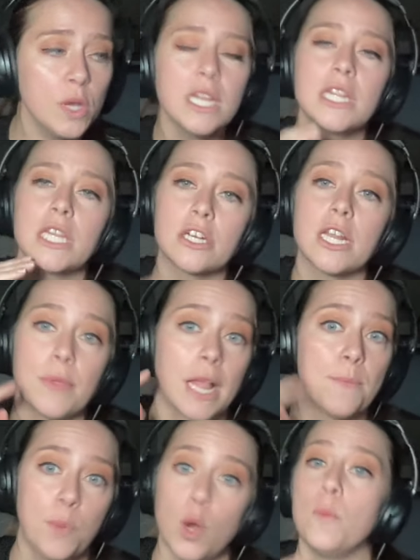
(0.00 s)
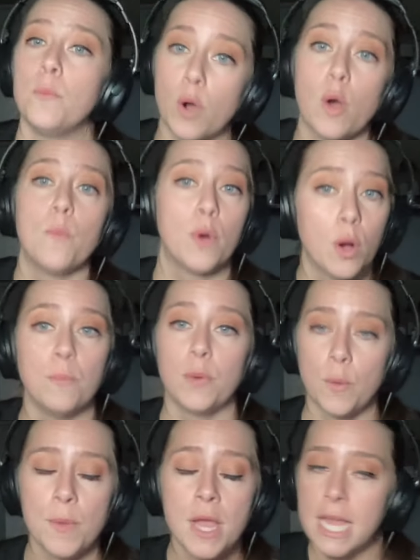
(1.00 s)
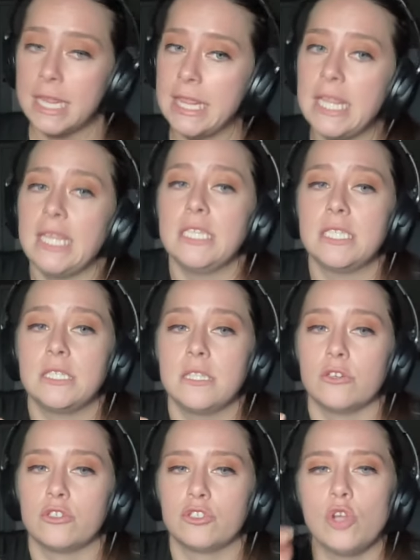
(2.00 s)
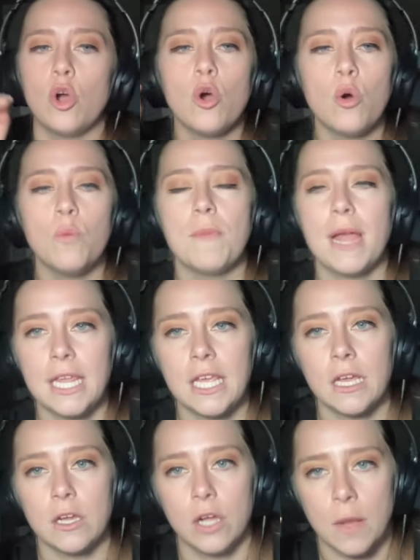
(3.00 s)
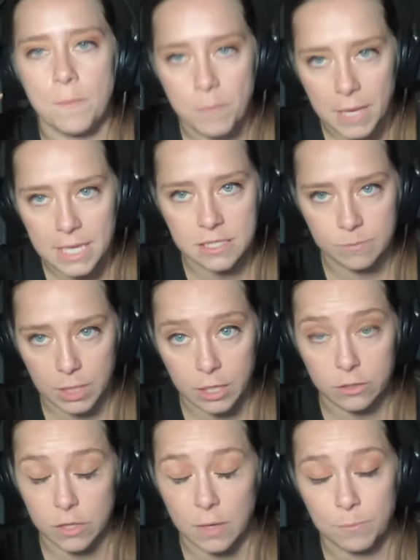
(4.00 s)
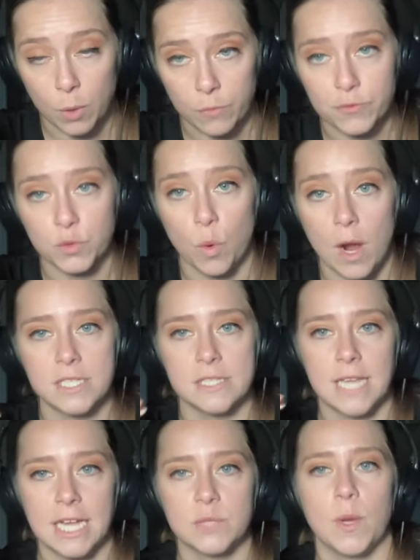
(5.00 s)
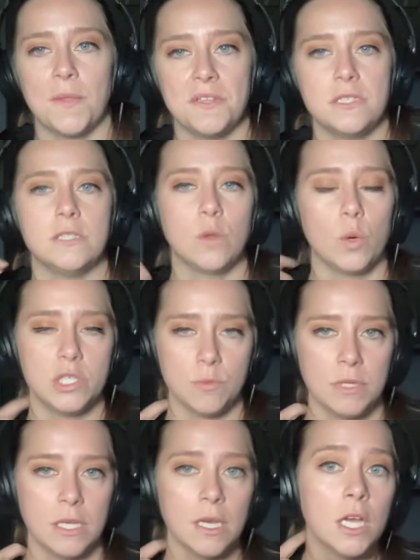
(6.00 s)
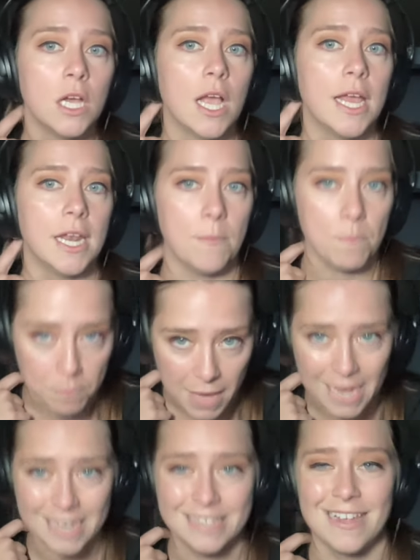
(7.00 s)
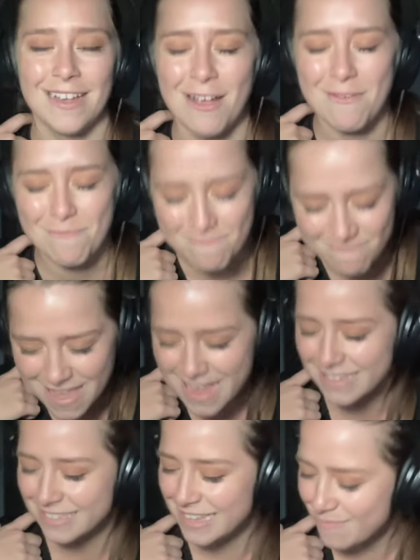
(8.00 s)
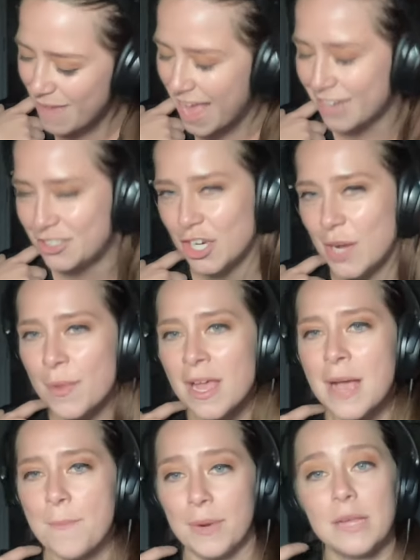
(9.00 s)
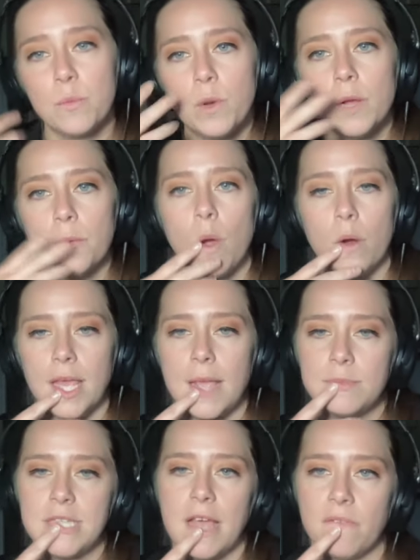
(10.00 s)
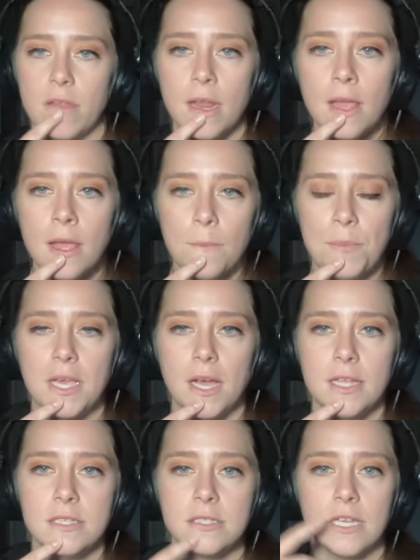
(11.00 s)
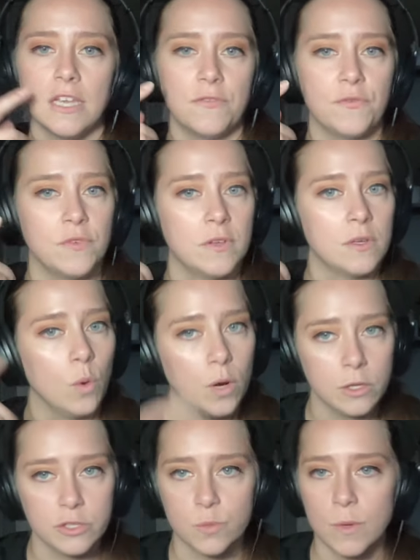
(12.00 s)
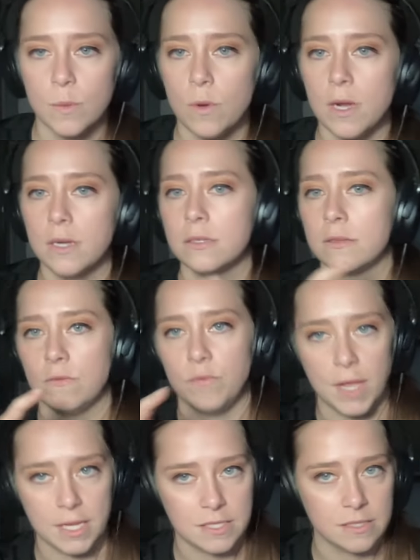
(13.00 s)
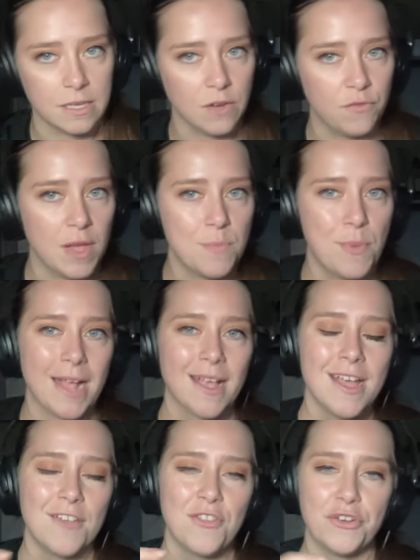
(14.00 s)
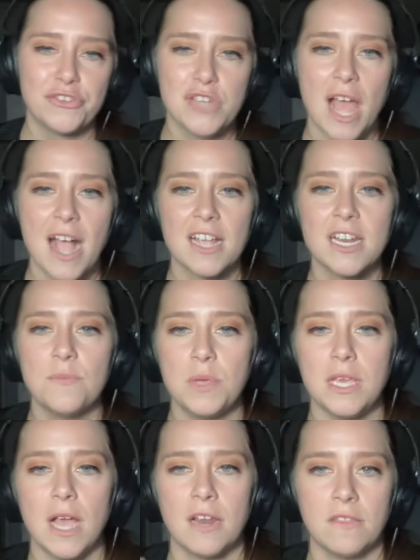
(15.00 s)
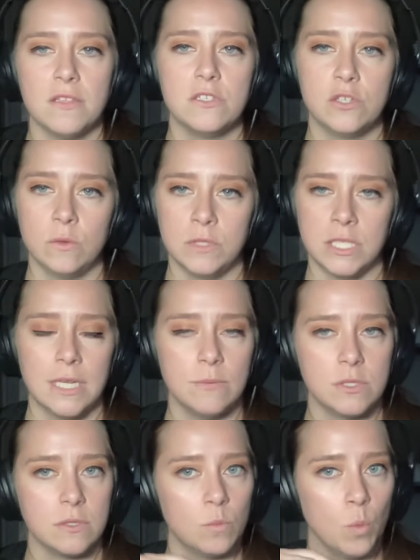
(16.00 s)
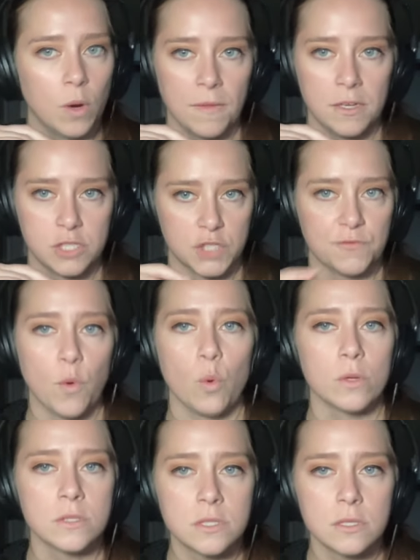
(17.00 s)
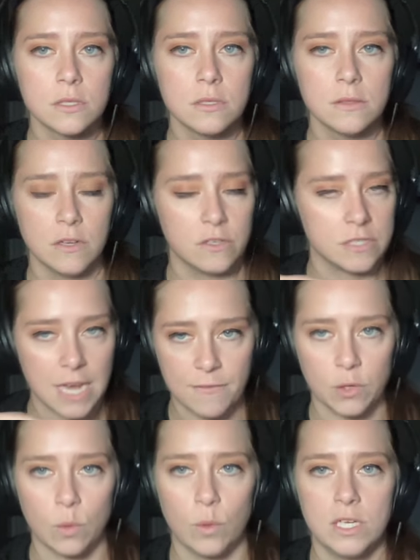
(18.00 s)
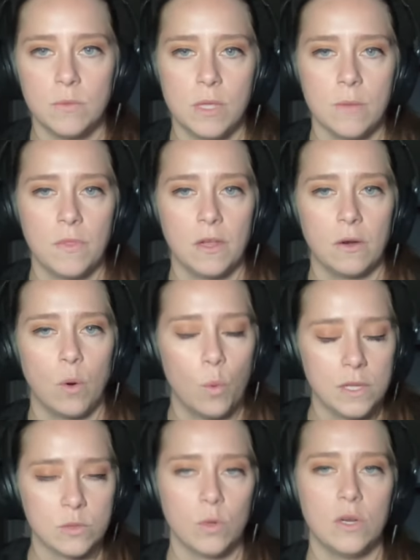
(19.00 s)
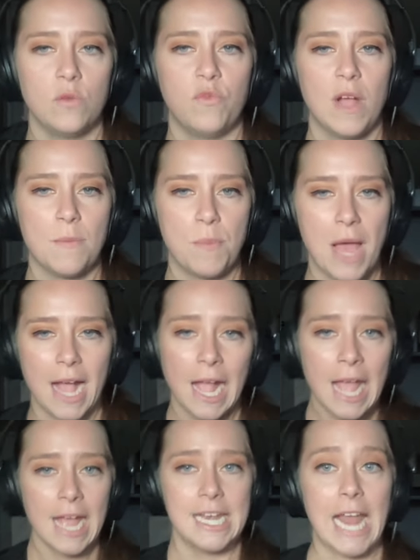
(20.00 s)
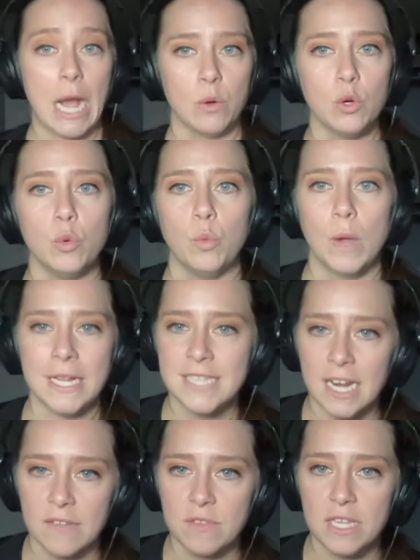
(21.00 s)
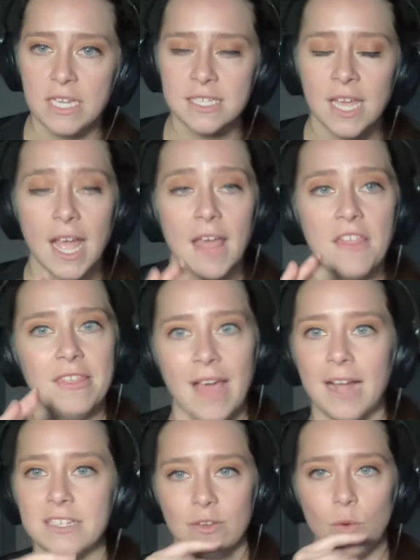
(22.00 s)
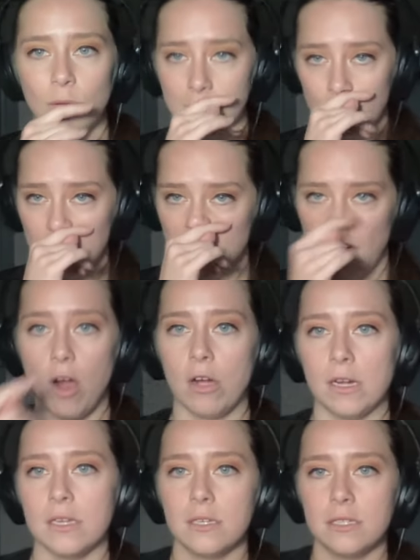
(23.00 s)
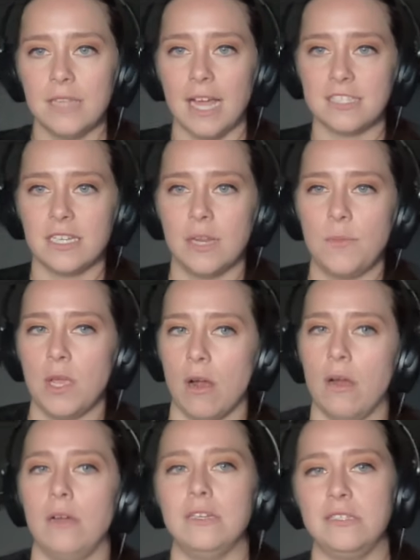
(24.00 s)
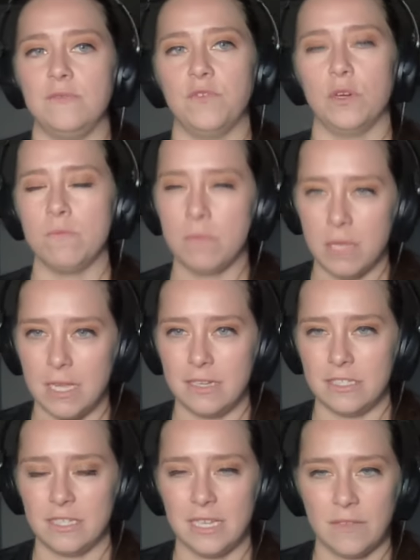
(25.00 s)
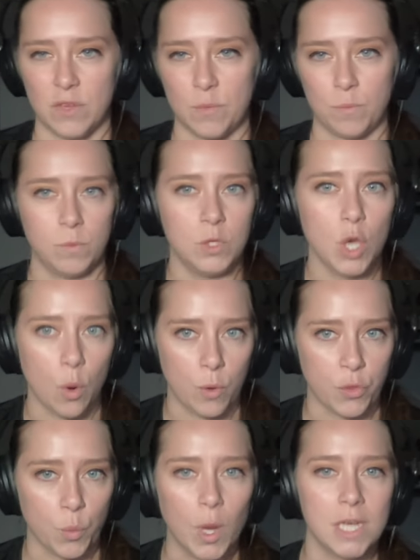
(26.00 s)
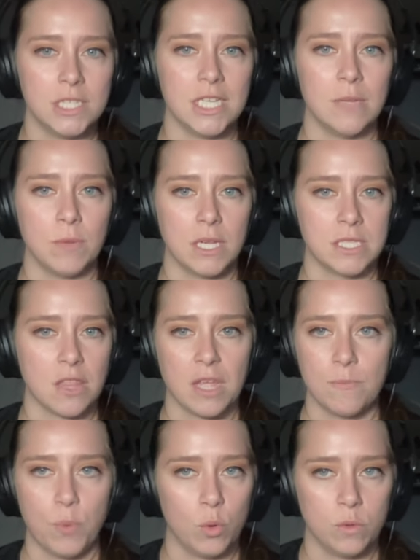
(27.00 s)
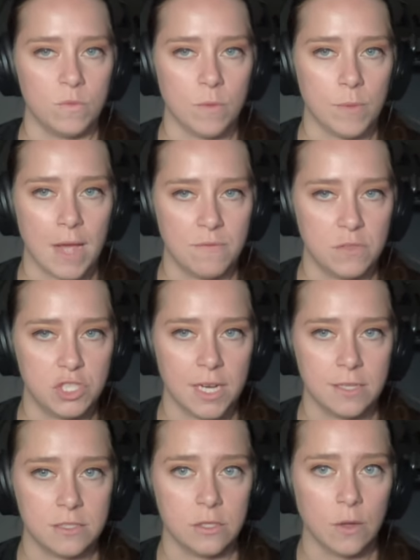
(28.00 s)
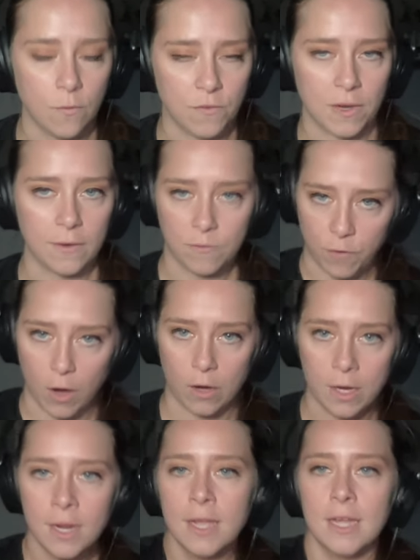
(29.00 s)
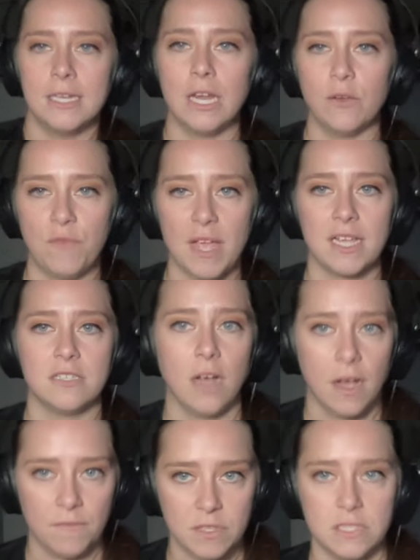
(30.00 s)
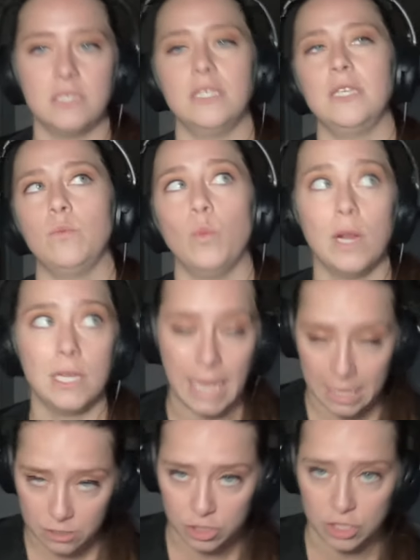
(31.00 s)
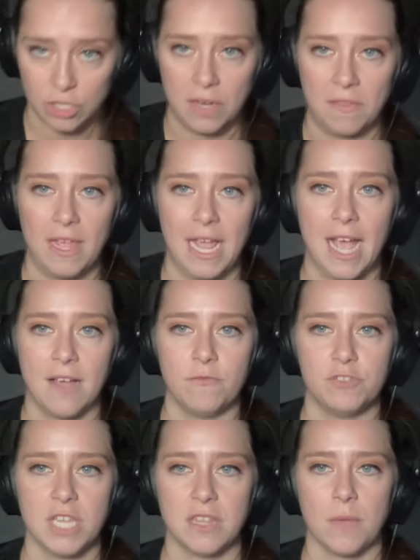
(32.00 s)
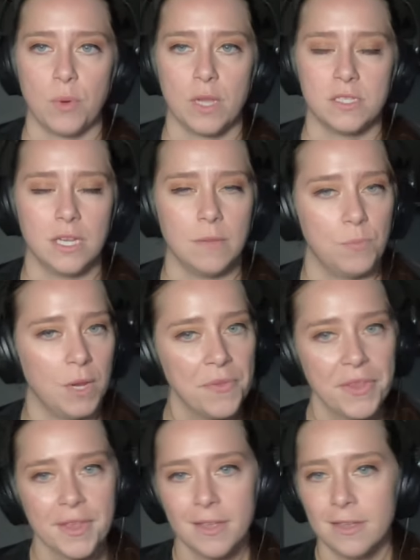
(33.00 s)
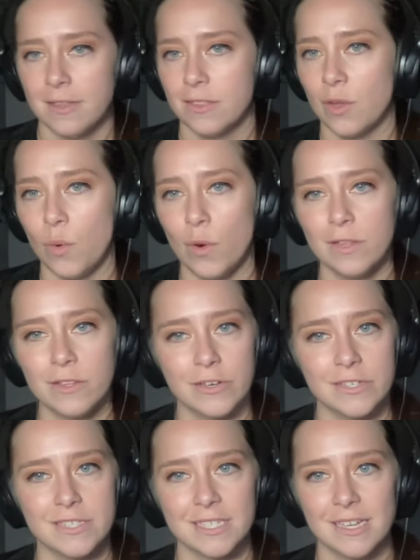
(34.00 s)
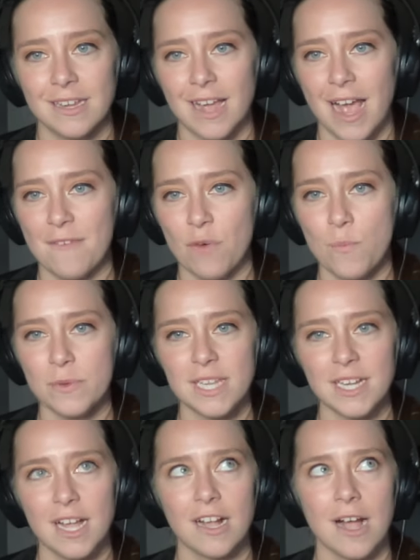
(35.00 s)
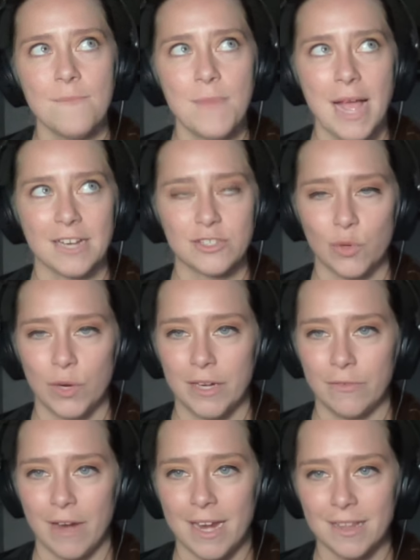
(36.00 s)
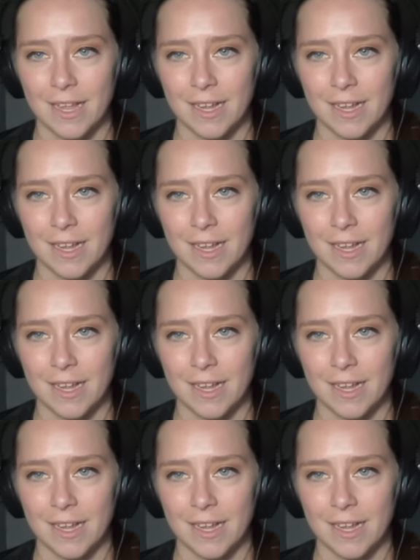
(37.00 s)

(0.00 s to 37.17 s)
can literally be like boom, boom, boom, boom. There's so many amazing players on both squads, and that's why this is going to be an amazing, amazing matchup. But it will go to Game 7 because if Oilers win one, Vegas is going to fight back. There's not going to be out of these two teams one that just folds. There's never going to be. They're always going to fight back. Now, who wins out of these? That's going to be hard. That's going to be hard for me to even go with one team because I think both of them have the chance to go very far. Now, Vegas obviously won last year, and they have set that precedent. But the Oilers have almost like a comeback story, right?